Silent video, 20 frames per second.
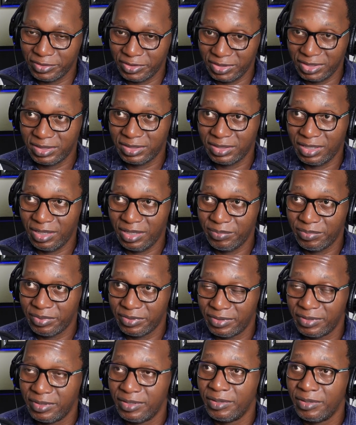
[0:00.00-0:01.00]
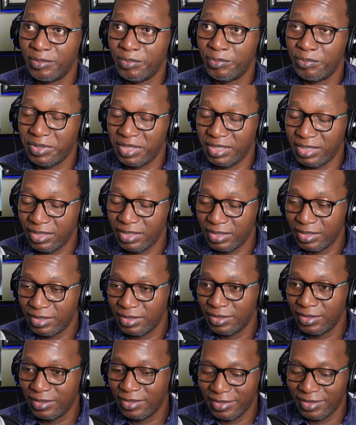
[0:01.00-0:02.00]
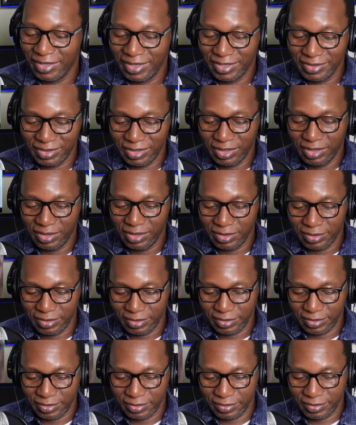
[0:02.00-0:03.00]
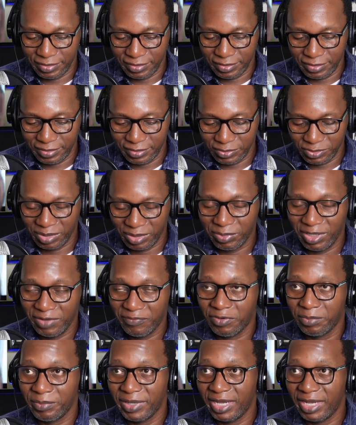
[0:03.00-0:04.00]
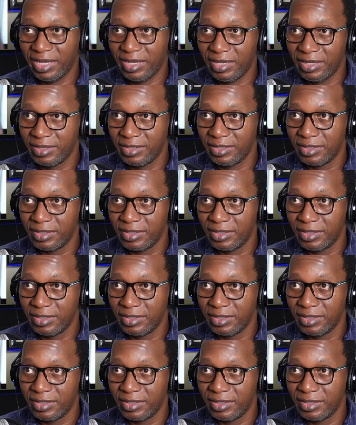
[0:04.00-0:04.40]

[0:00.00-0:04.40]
G sharp, B, and E. So I'm going from A.